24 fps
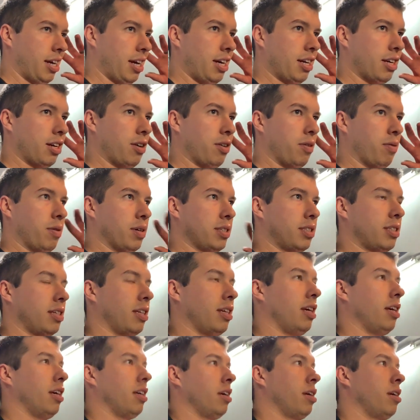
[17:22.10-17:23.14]
I don't know, what's
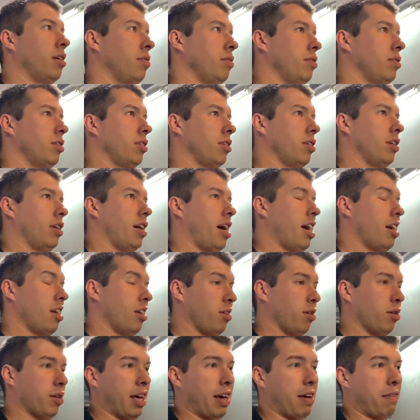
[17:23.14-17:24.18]
a good, I don't know,